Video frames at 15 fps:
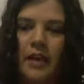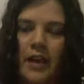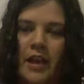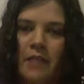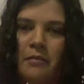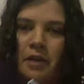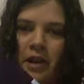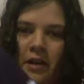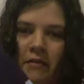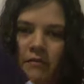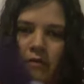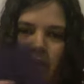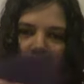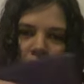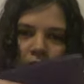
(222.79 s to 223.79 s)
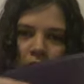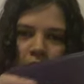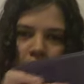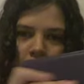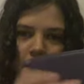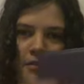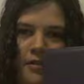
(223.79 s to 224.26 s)
And my very, very
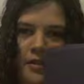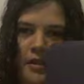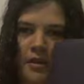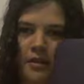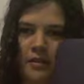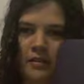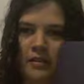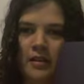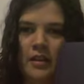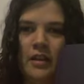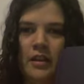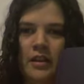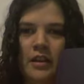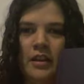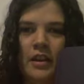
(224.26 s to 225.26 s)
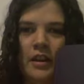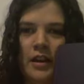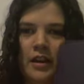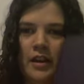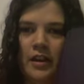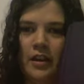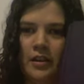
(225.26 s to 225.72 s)
favorite thing
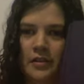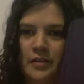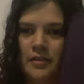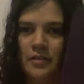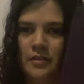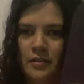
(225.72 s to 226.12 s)
is